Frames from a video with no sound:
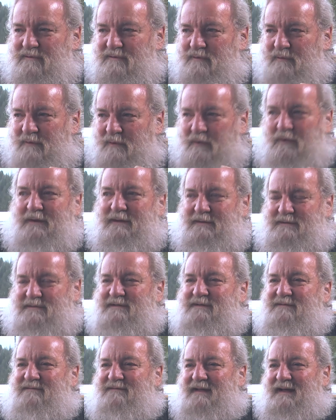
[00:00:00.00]
You could
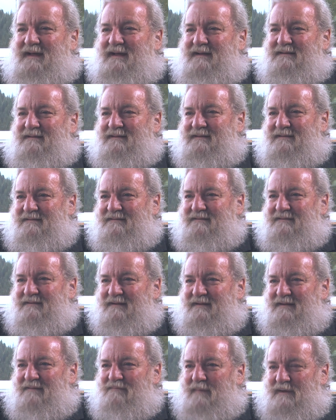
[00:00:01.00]
achieve that in
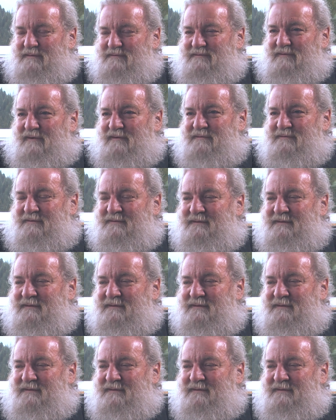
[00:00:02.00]
much larger